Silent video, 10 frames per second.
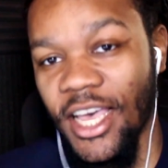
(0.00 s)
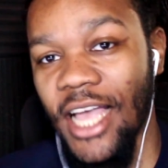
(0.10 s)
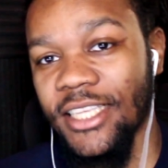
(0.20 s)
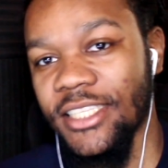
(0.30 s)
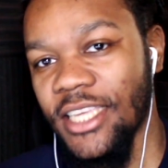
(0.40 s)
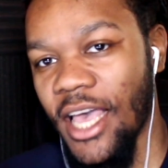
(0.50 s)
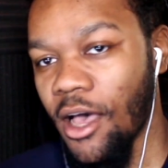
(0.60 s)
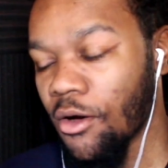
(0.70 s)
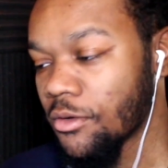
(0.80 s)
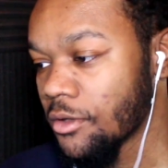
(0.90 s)
Got to see
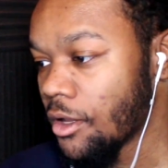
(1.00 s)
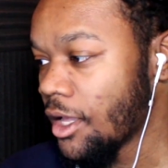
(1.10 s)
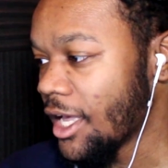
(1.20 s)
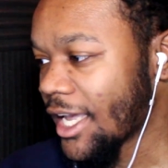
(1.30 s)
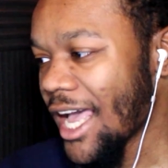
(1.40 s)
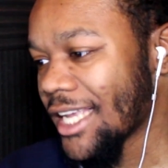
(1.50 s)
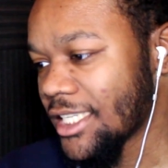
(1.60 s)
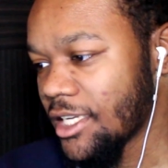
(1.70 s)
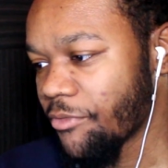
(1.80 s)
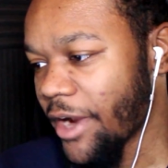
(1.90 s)
how
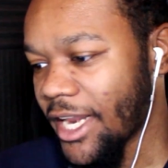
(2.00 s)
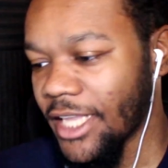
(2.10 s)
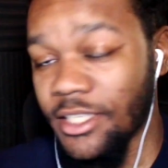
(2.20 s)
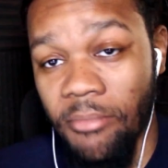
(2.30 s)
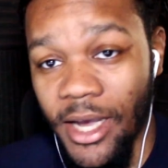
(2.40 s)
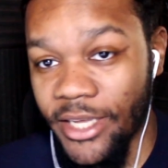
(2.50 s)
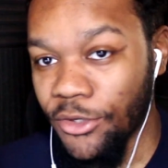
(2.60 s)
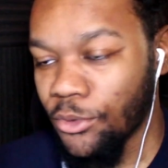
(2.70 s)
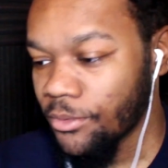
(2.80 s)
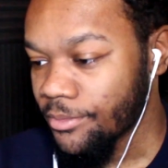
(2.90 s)
Akashi ran into
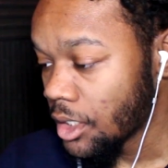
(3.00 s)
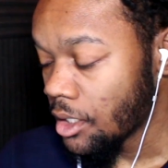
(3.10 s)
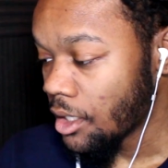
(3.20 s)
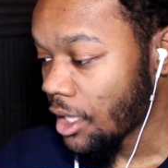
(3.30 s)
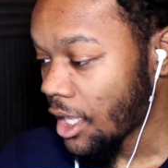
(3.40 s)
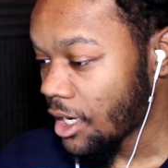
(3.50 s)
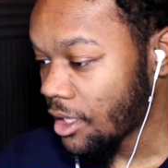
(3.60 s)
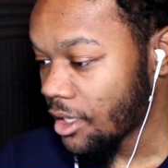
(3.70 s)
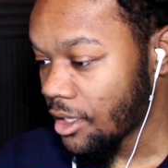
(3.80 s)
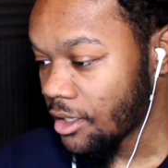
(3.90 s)
Mayu, and
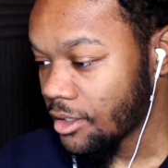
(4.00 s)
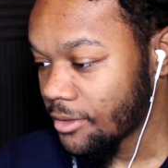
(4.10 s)
uh,